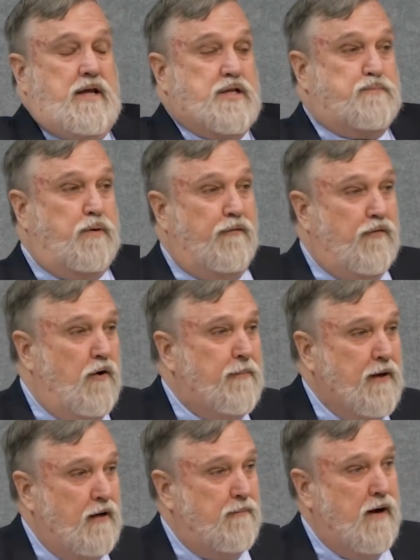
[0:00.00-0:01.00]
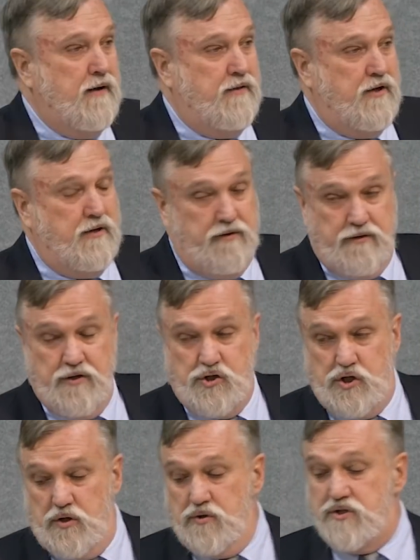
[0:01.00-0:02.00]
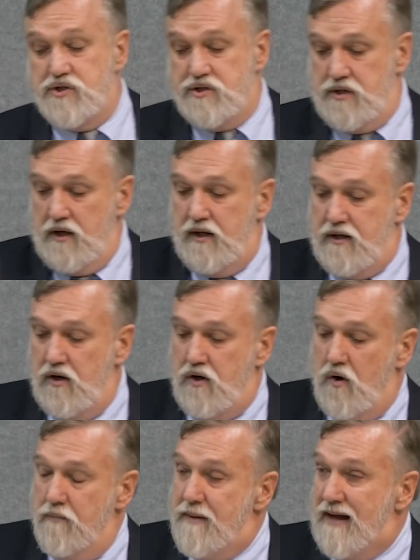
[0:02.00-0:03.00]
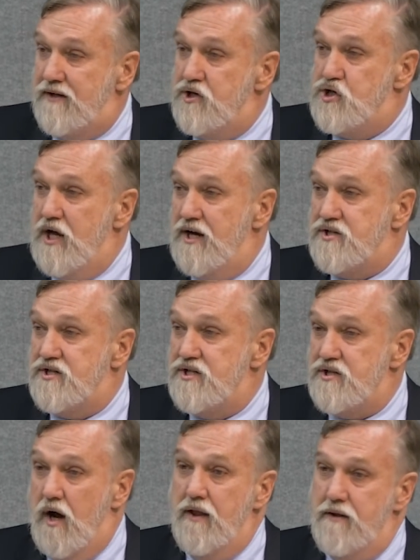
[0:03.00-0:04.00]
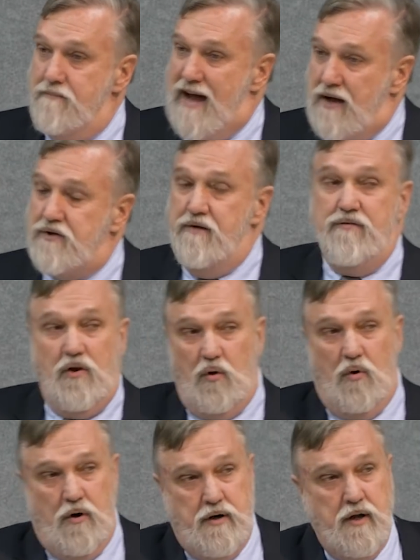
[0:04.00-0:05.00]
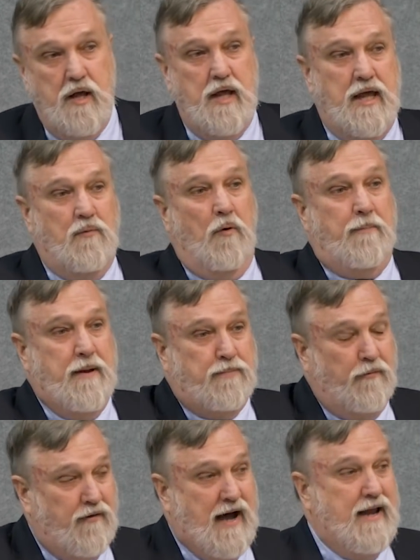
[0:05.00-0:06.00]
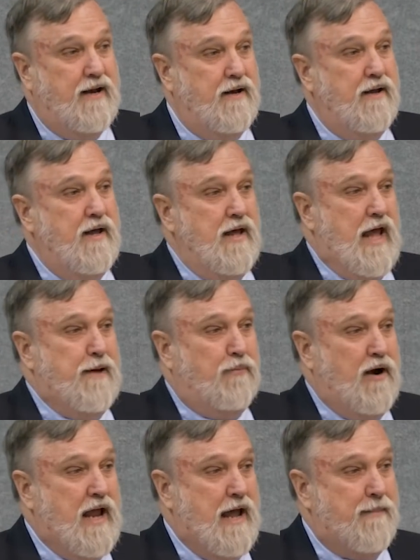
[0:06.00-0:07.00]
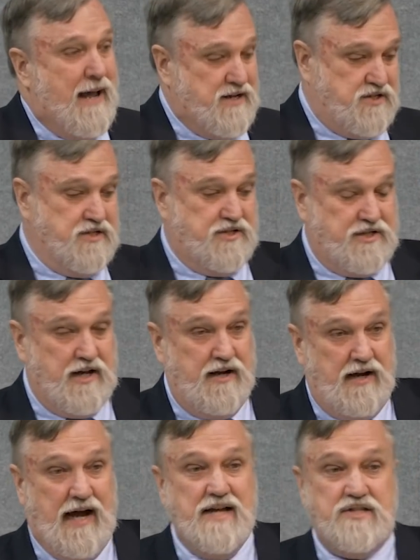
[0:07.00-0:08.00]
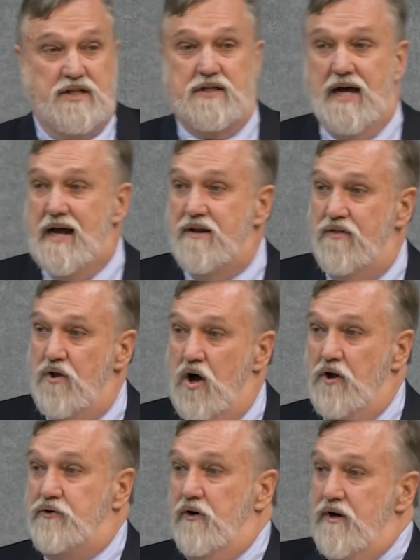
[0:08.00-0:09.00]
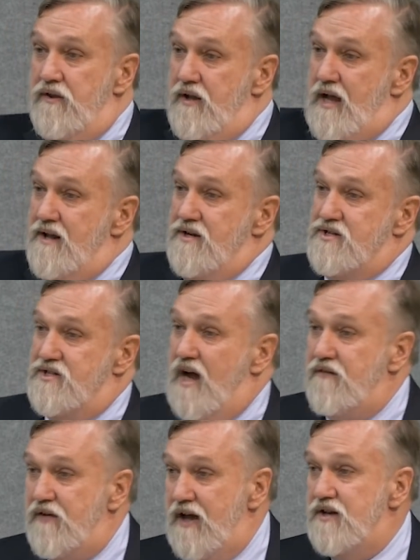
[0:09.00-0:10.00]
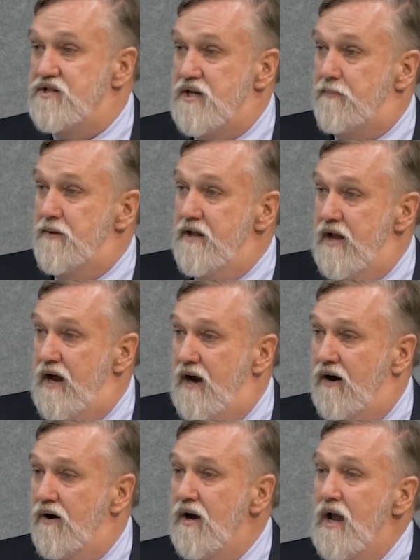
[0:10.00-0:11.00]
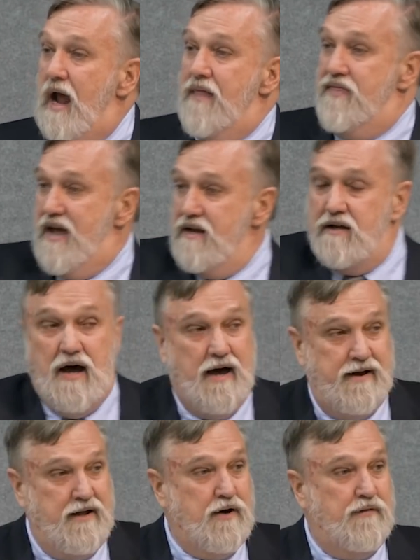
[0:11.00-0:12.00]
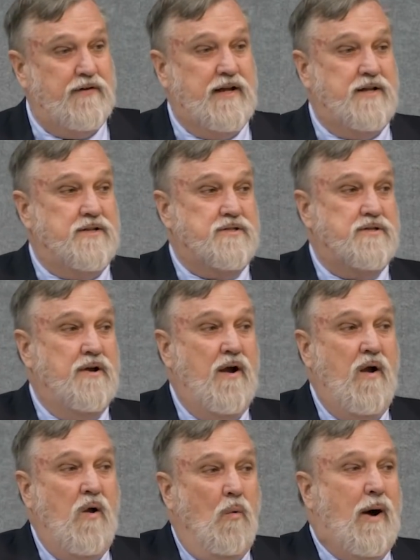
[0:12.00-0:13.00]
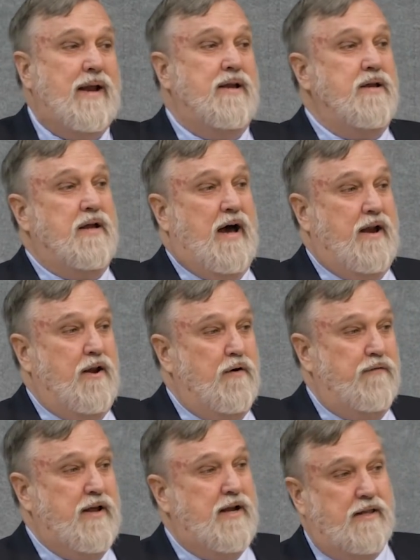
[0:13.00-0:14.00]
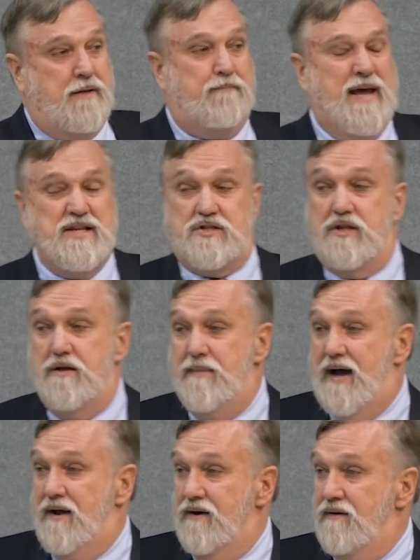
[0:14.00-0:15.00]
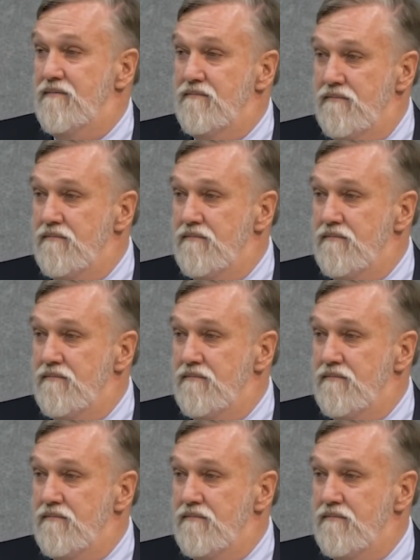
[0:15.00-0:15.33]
it's proverbial among the, the Jews, going back to Genesis, on the mount of the Lord, it will be provided. Abraham has his son Isaac tied to the altar, and, and his knife hand is up in the air, and then God intervenes. Why didn't God intervene at the base of the mountain?